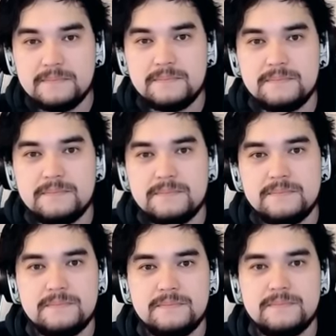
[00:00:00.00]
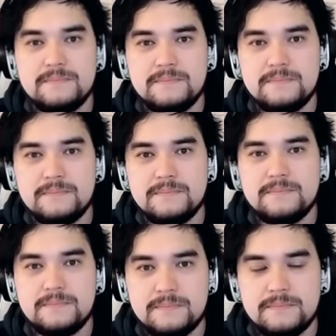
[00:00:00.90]

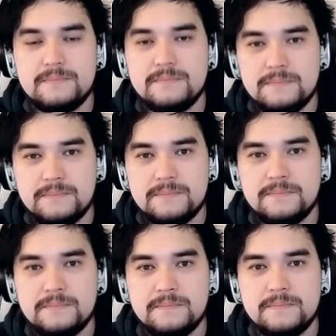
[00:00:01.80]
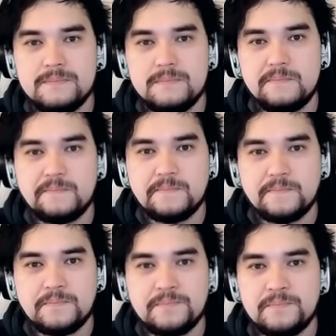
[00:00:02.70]

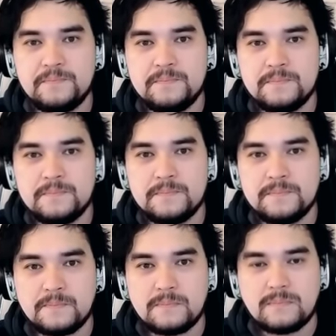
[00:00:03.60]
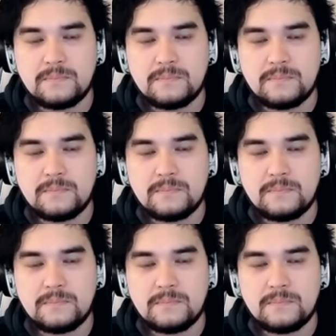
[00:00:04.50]
The person shown says nothing.